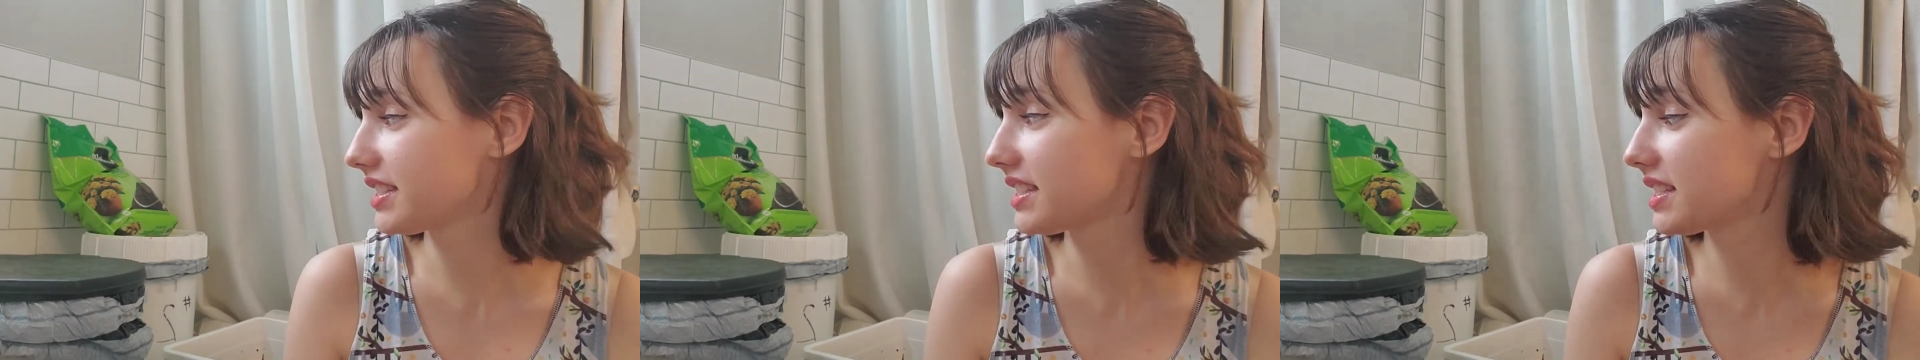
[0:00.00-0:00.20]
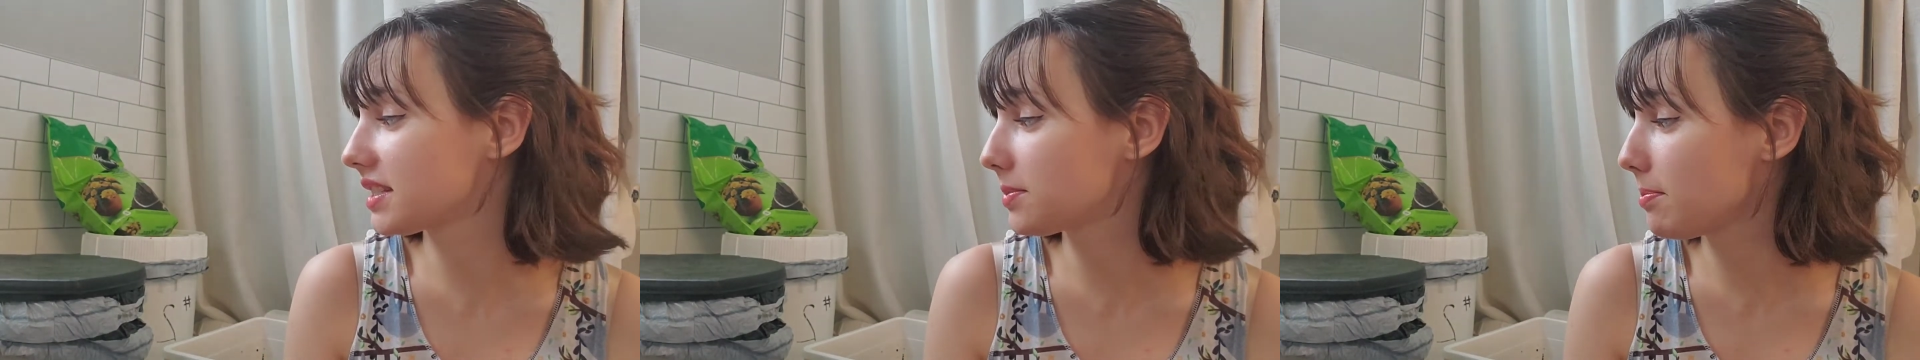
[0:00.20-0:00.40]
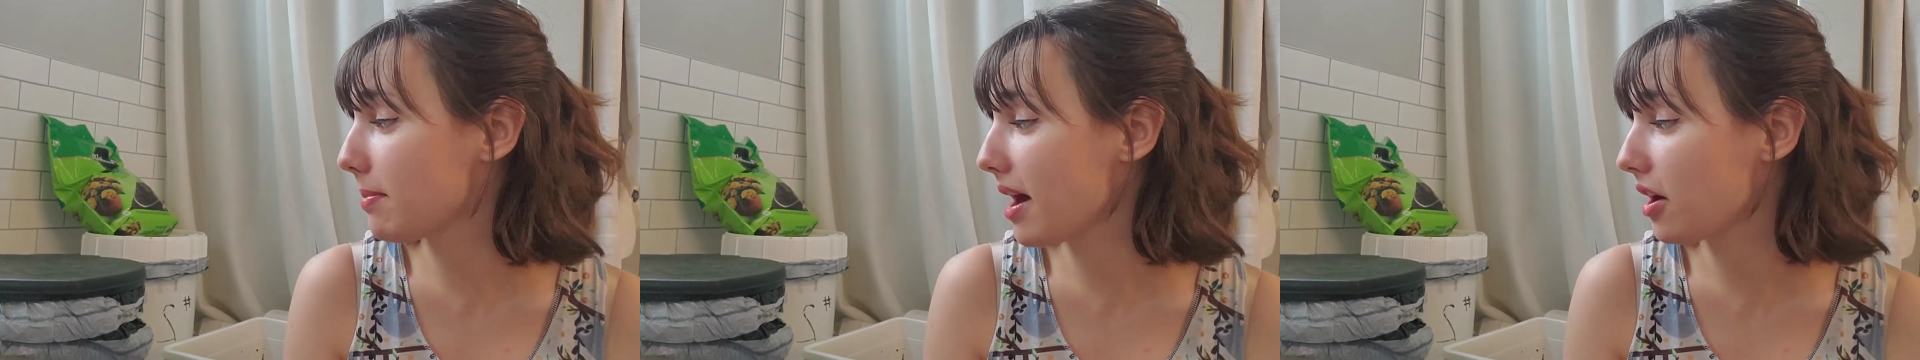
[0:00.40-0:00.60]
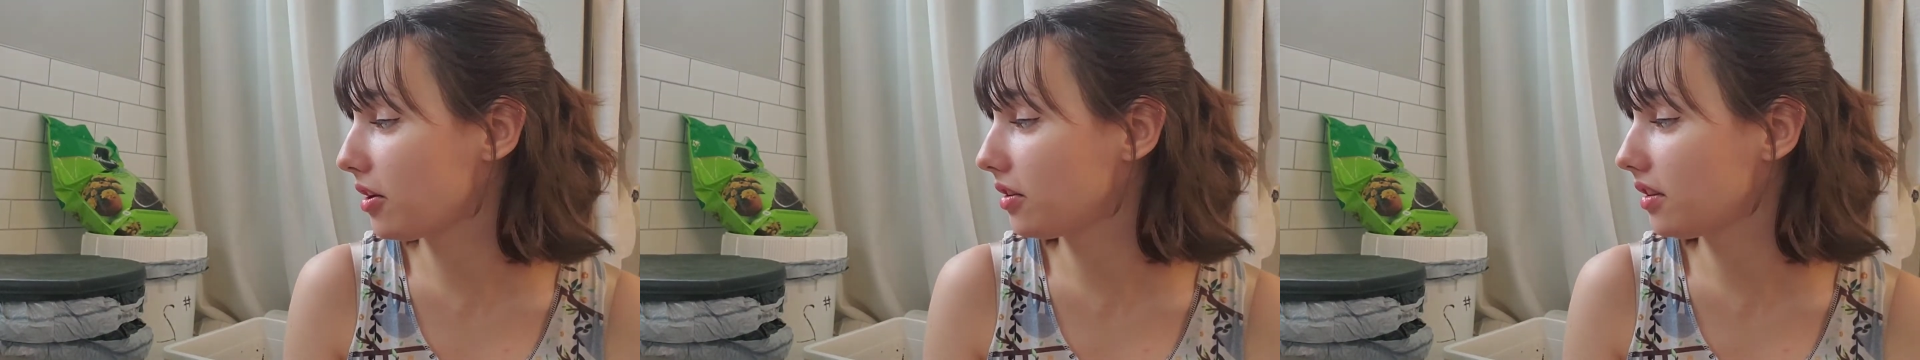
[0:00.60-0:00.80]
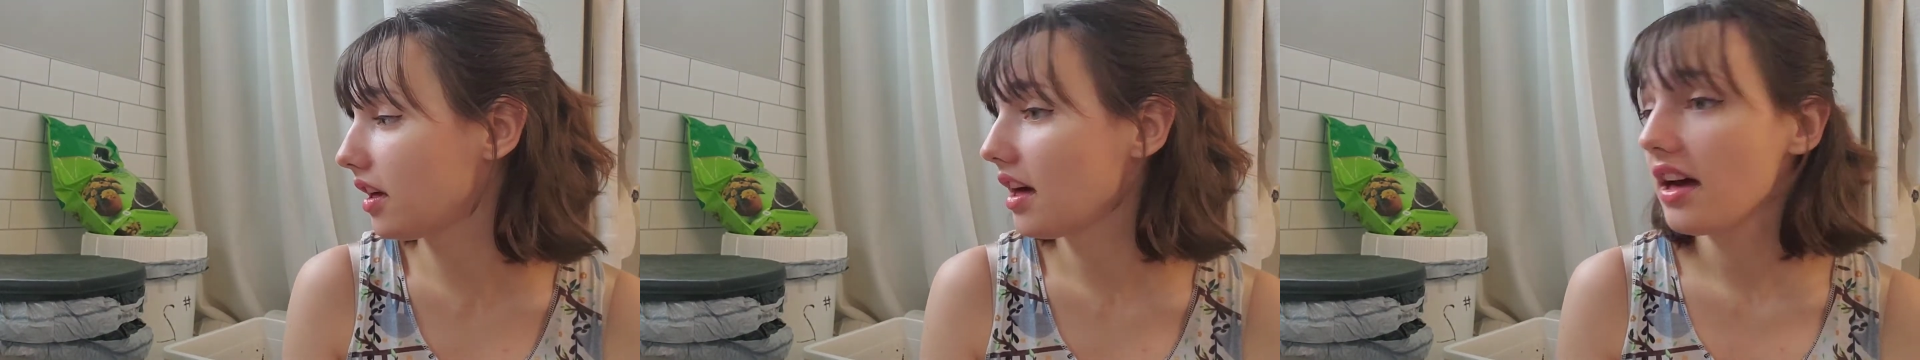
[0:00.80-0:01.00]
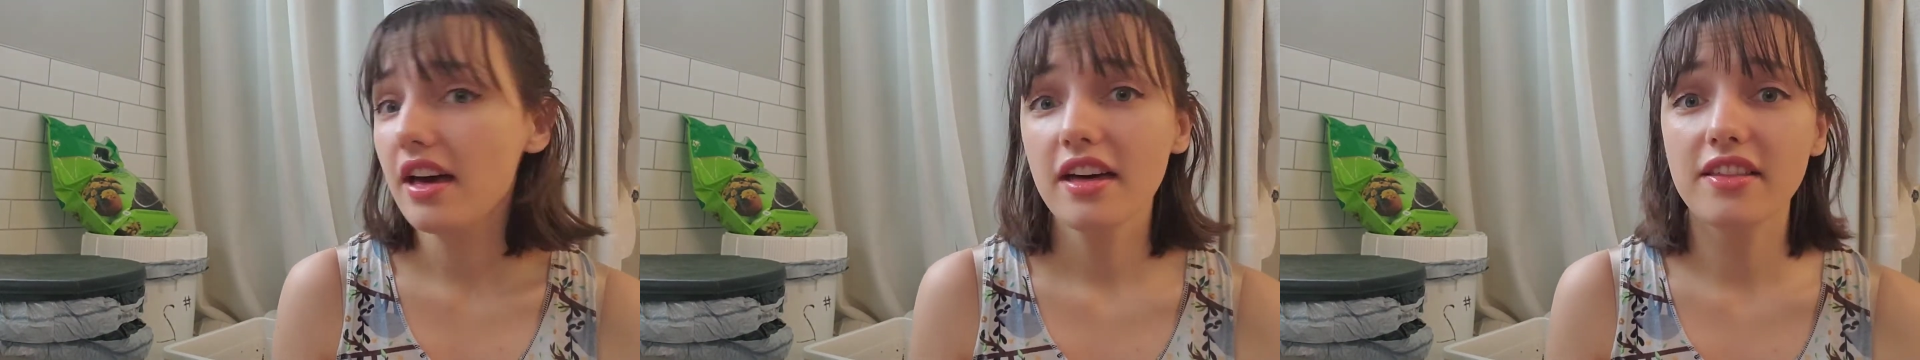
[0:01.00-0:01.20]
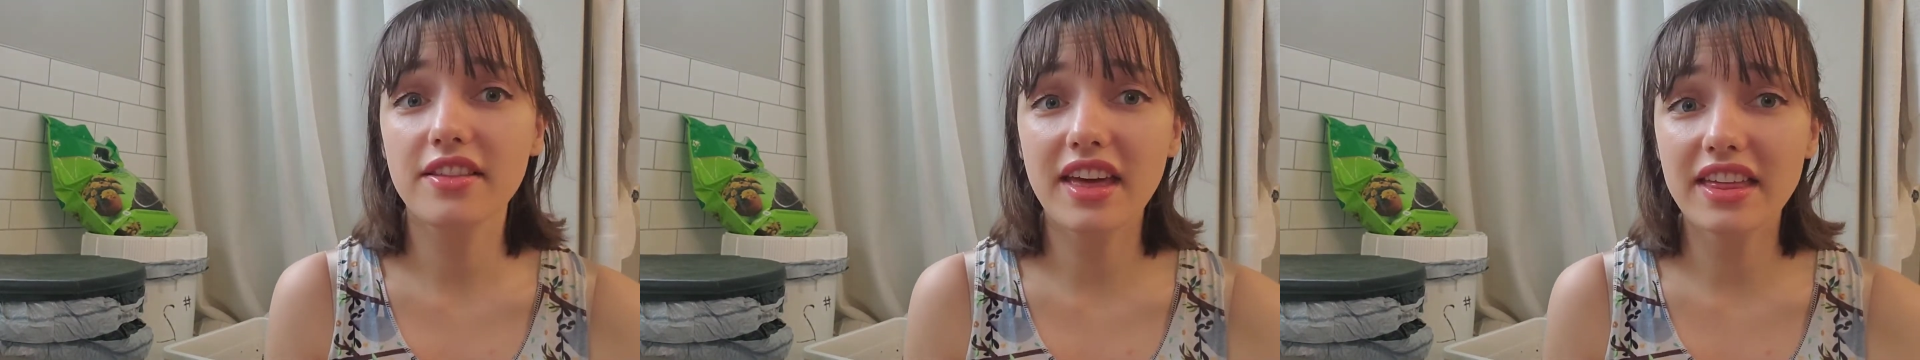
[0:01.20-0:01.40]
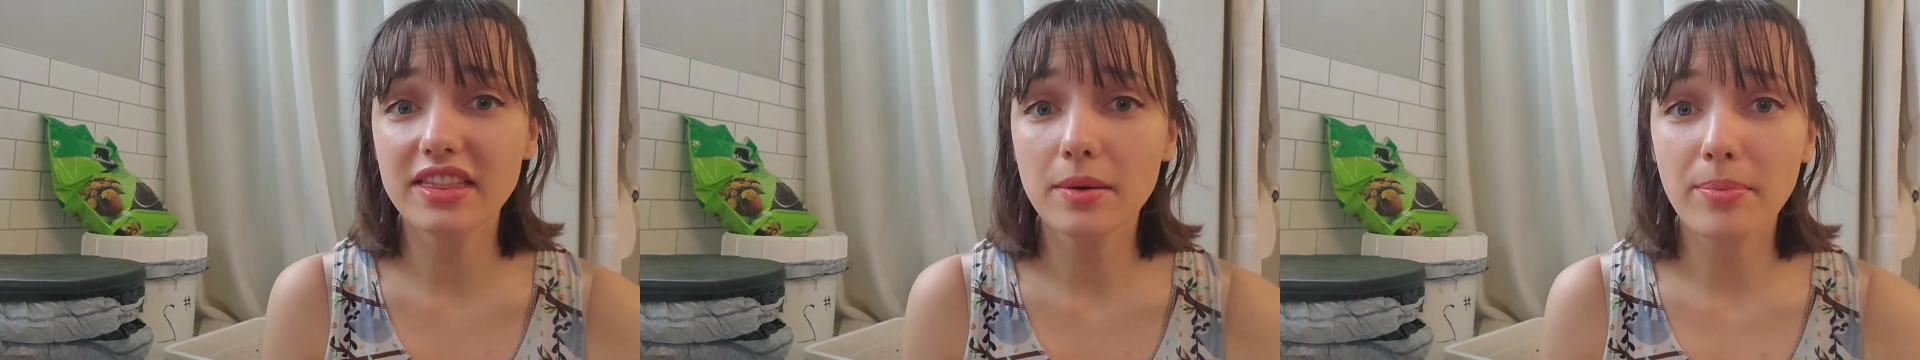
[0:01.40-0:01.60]
smell
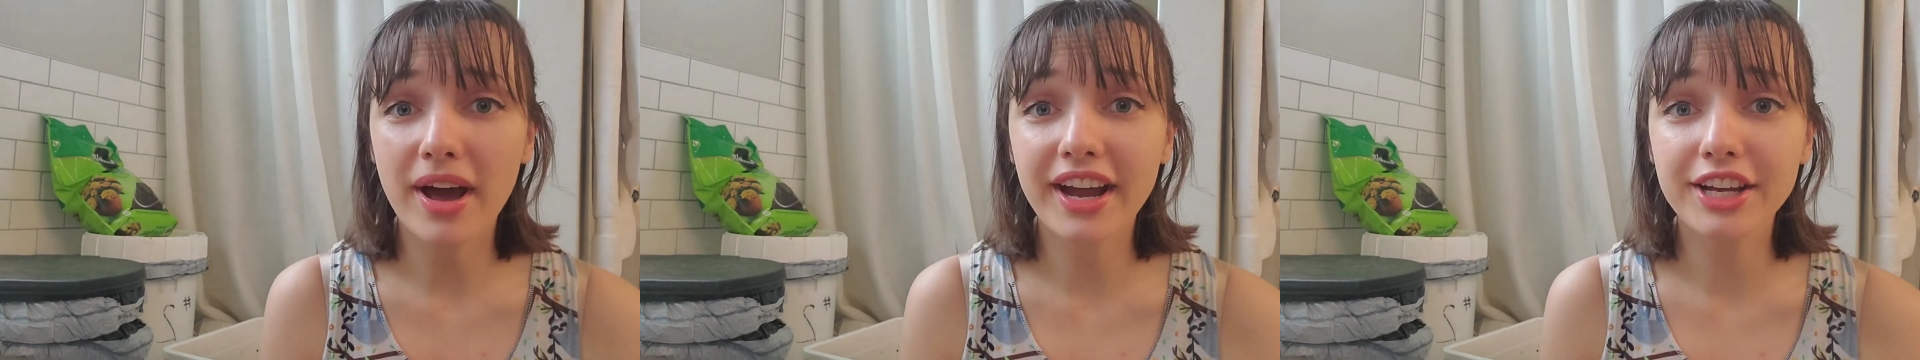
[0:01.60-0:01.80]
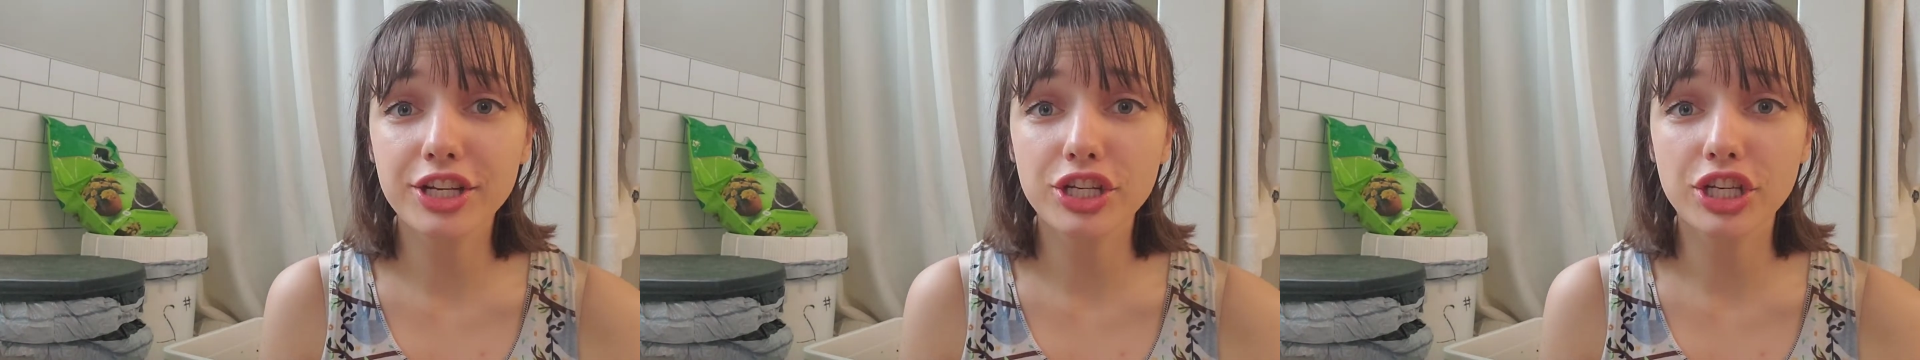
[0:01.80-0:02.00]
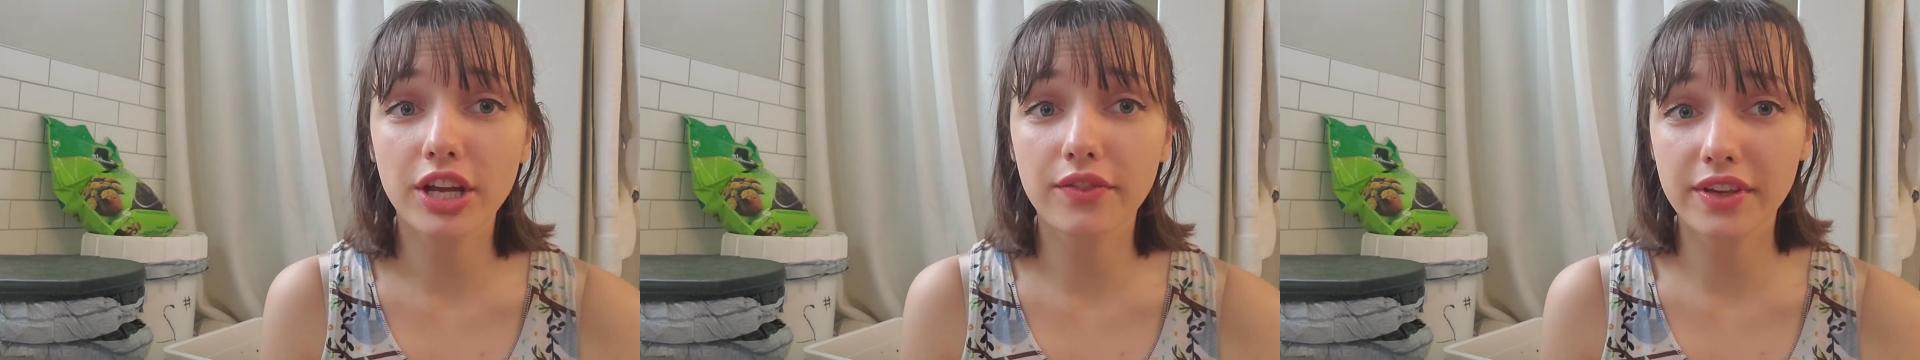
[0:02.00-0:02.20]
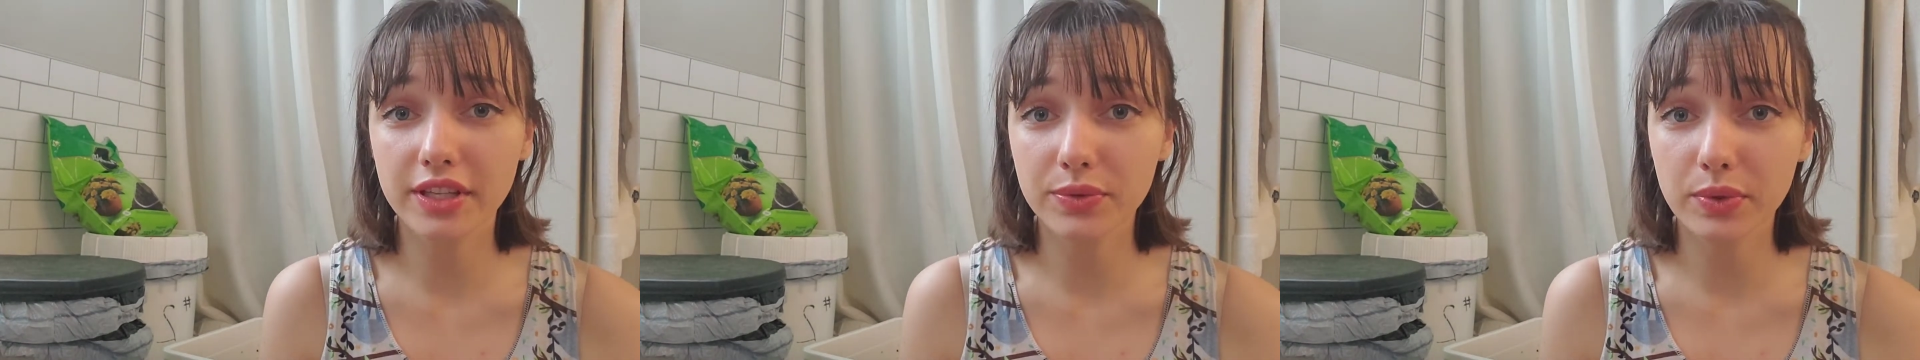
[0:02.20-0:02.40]
than the pine shavings,